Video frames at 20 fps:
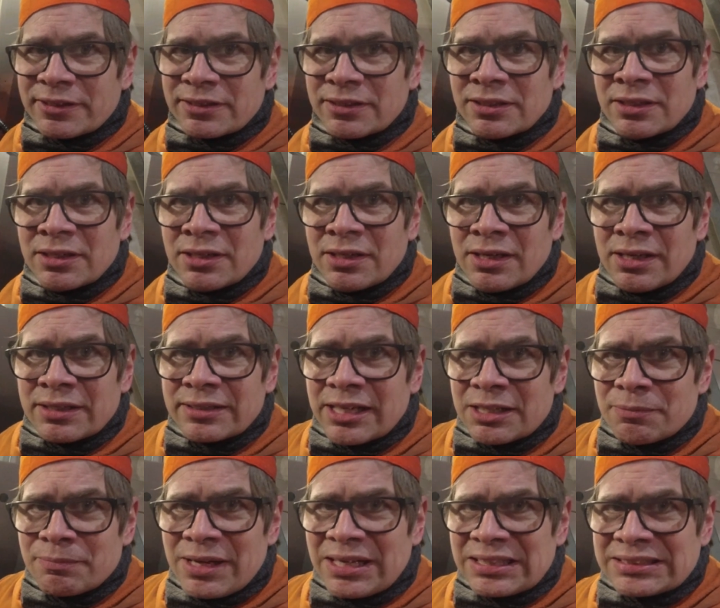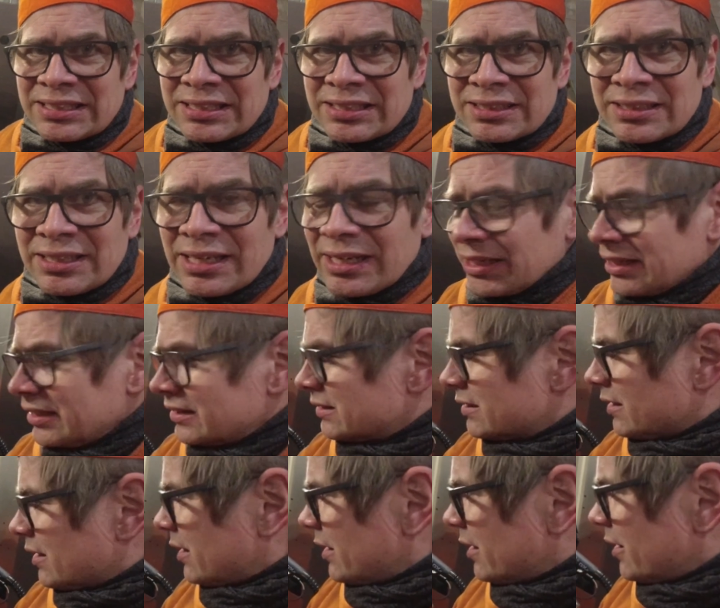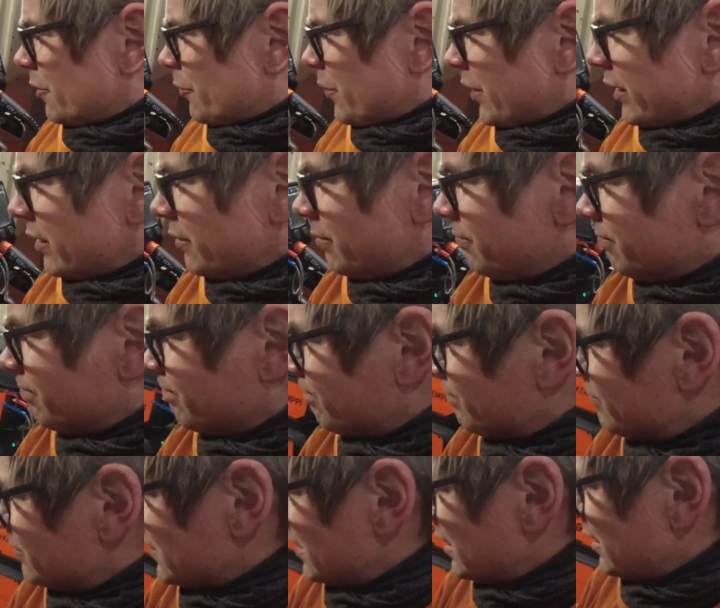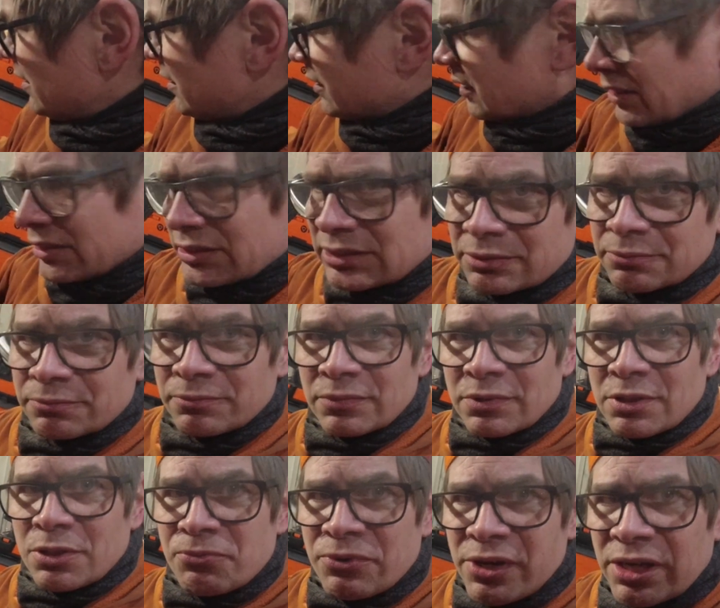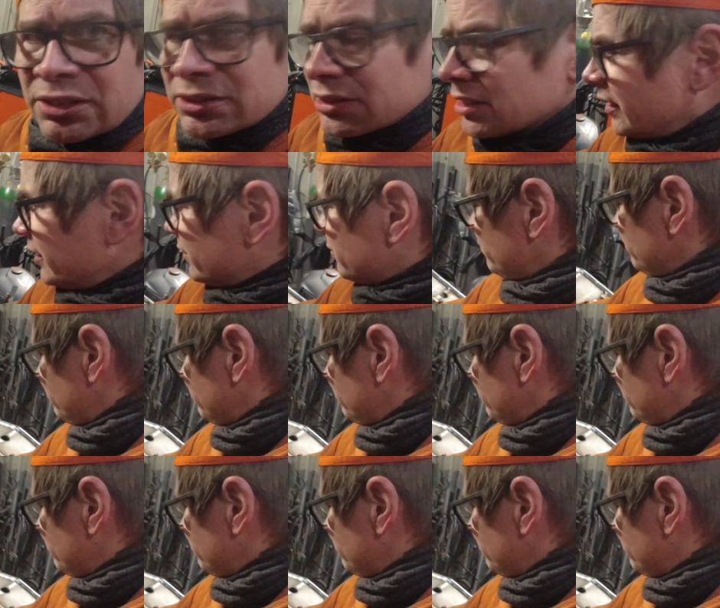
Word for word: with that machine, and it's uh, with this Flexlite.